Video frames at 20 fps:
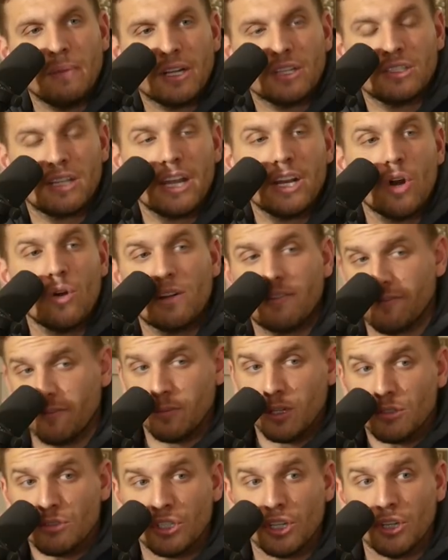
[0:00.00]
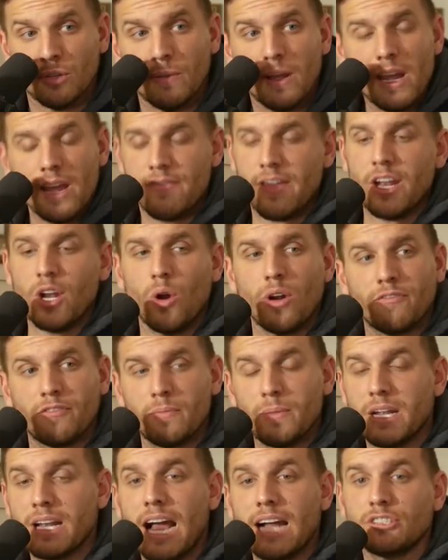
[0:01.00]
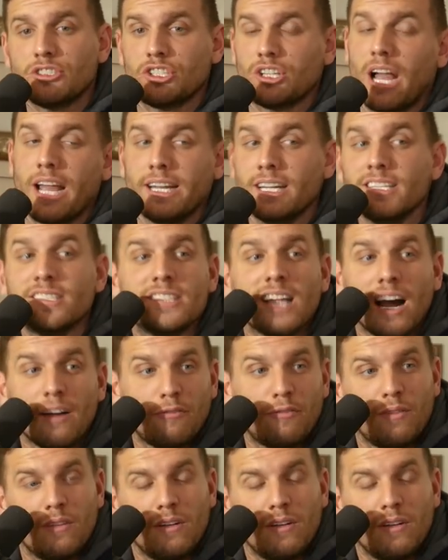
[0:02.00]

because they know her from YouTube. And they know her from the not shiny I, stuff.